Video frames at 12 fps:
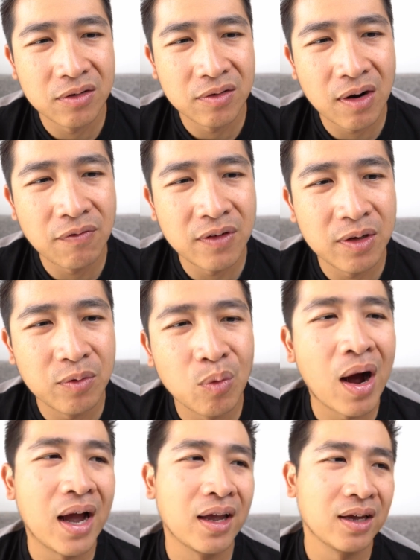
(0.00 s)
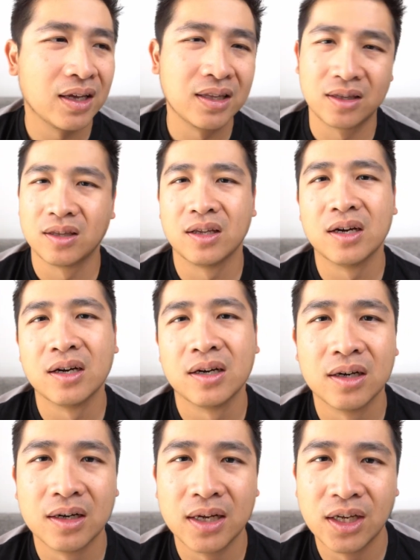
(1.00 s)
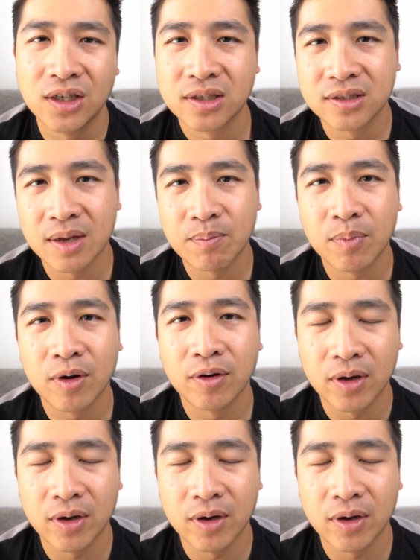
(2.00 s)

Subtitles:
roughly why in agent standpoint.